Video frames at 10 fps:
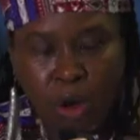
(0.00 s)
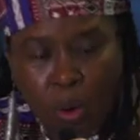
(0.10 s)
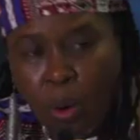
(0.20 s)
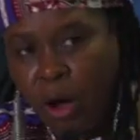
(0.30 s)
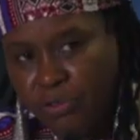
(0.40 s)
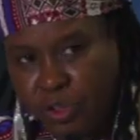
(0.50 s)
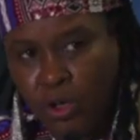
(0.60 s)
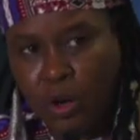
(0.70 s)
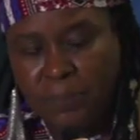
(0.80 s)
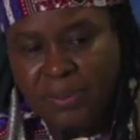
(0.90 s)
go
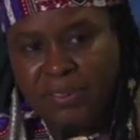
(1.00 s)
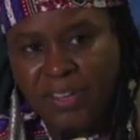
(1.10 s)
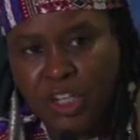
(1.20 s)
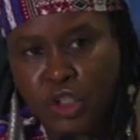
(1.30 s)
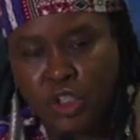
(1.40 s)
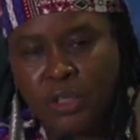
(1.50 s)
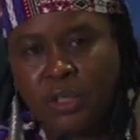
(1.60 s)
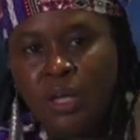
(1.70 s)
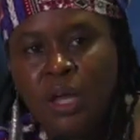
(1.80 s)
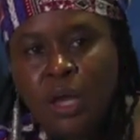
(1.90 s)
after
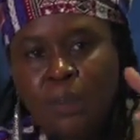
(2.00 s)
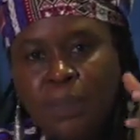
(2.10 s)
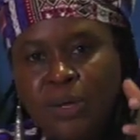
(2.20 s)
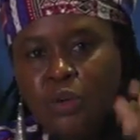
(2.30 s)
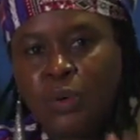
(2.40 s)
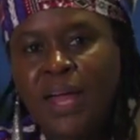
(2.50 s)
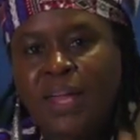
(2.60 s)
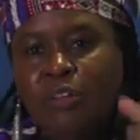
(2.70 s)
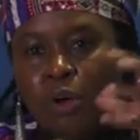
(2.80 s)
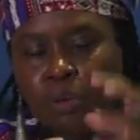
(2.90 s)
compensation, but you
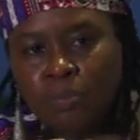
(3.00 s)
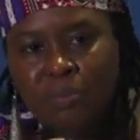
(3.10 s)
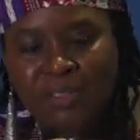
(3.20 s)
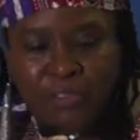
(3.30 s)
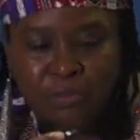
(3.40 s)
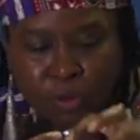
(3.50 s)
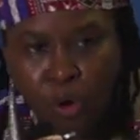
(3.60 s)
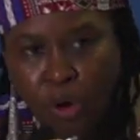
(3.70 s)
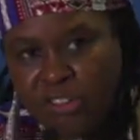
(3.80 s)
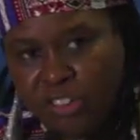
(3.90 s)
cannot
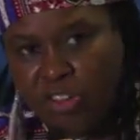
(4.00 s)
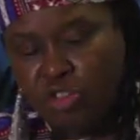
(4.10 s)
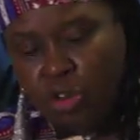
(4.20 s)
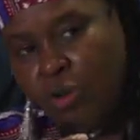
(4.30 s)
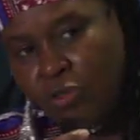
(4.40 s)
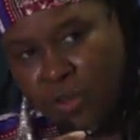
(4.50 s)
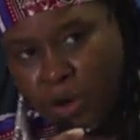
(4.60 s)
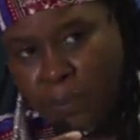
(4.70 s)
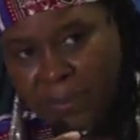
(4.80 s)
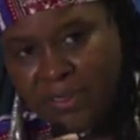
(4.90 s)
divorce the struggle for
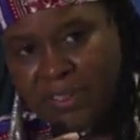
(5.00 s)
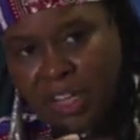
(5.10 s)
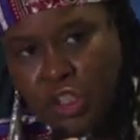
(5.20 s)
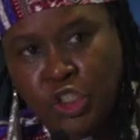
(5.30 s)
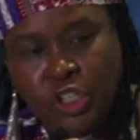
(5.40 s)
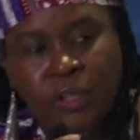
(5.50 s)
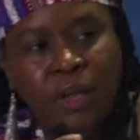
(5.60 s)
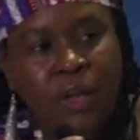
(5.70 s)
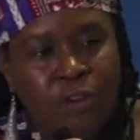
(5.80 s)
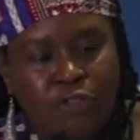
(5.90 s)
compensation
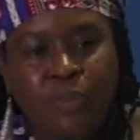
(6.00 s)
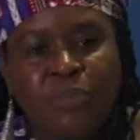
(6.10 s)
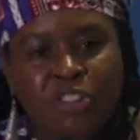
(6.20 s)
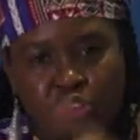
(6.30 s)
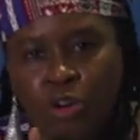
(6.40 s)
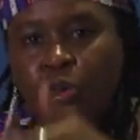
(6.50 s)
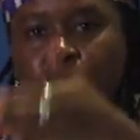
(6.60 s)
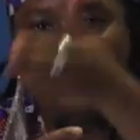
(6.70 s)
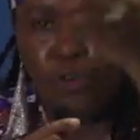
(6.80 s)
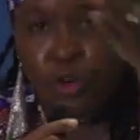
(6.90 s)
from the struggle